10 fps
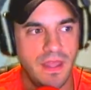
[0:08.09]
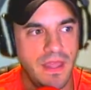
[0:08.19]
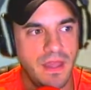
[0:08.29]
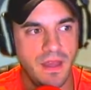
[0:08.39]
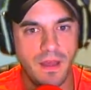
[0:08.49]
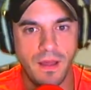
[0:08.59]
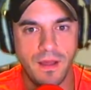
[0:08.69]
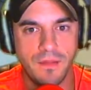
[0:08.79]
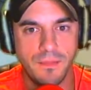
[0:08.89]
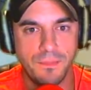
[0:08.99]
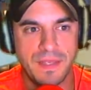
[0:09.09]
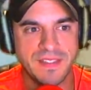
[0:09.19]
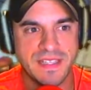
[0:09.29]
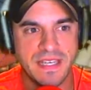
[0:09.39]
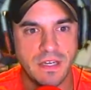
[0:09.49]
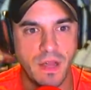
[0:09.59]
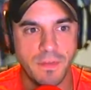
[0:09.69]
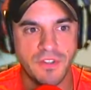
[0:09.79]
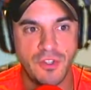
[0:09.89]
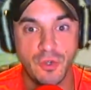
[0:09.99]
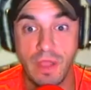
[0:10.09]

in biscuit number two.